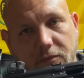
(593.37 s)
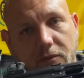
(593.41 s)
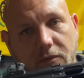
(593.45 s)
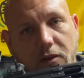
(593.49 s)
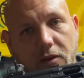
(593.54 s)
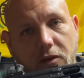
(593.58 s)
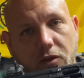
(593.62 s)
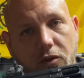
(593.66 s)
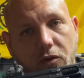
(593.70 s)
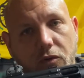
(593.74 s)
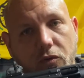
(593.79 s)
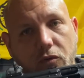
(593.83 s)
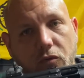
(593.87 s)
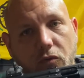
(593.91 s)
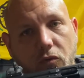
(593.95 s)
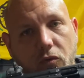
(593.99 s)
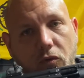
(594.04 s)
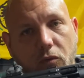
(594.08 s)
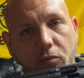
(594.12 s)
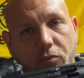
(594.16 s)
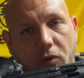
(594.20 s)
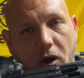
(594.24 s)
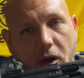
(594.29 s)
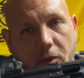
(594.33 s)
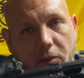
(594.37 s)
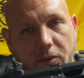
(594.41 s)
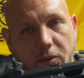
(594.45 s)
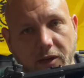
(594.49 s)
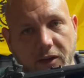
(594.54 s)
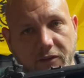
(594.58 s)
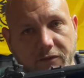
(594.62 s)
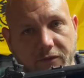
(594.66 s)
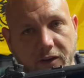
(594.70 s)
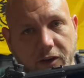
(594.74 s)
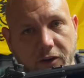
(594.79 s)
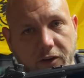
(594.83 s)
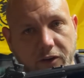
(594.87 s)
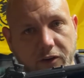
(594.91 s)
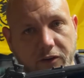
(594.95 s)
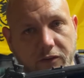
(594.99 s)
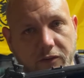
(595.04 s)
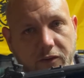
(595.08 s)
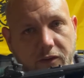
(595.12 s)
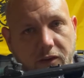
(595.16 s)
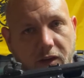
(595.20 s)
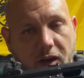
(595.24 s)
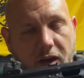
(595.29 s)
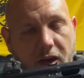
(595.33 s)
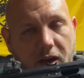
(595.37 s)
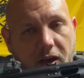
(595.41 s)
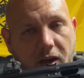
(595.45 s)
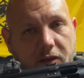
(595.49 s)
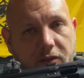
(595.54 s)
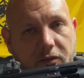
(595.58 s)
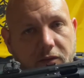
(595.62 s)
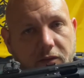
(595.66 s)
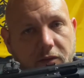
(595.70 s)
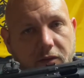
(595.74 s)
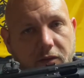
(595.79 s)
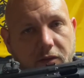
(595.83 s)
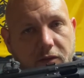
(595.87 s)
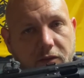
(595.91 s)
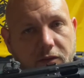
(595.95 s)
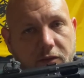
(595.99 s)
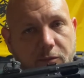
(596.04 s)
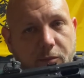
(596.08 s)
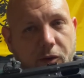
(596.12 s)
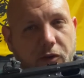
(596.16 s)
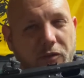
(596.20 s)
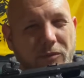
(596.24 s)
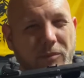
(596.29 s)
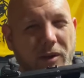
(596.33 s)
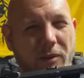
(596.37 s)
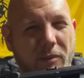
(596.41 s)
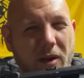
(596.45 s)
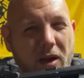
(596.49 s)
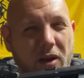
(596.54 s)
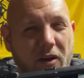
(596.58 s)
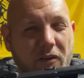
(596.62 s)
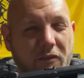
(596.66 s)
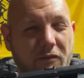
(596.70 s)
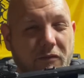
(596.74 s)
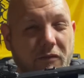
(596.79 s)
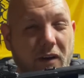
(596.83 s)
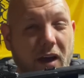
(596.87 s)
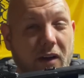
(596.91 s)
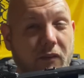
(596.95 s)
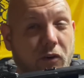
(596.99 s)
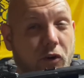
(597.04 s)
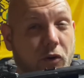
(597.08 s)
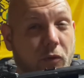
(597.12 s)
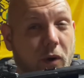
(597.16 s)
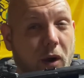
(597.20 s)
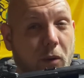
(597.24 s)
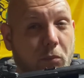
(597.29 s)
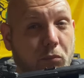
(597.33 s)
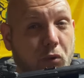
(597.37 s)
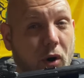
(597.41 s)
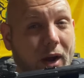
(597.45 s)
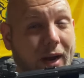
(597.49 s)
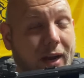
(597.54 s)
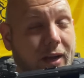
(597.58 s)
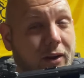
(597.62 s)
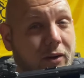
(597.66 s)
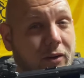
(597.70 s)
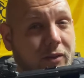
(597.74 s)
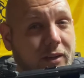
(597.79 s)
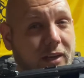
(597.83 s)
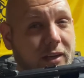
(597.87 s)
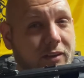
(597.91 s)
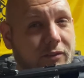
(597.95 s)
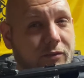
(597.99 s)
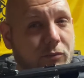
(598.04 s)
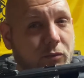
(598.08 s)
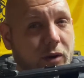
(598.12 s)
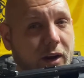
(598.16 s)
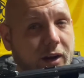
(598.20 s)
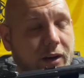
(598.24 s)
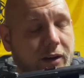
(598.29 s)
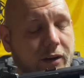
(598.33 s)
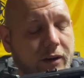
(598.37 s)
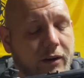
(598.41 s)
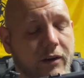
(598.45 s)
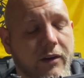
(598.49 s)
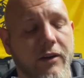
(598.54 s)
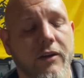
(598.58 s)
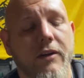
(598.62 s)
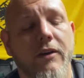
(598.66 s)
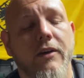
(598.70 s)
You will probably get failures. Supposed to be about a 500 round break-in on these from what I hear.